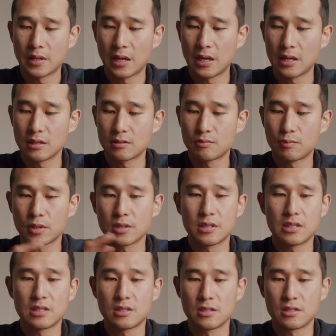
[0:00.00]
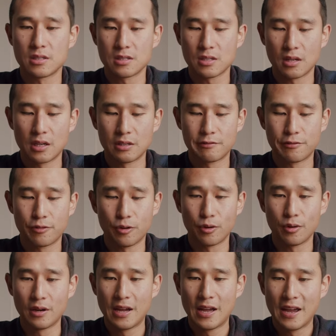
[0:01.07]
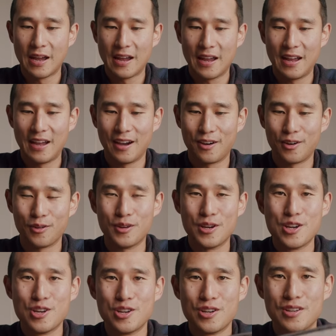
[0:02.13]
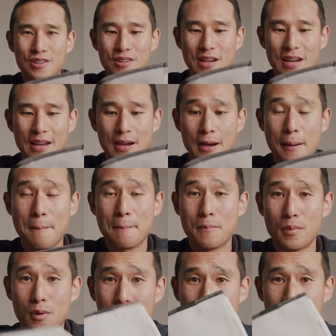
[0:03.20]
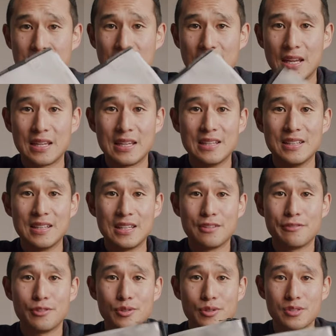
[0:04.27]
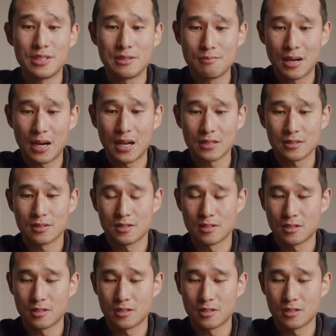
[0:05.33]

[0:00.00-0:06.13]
And what it is is designed for our uh, modern day need for using masks.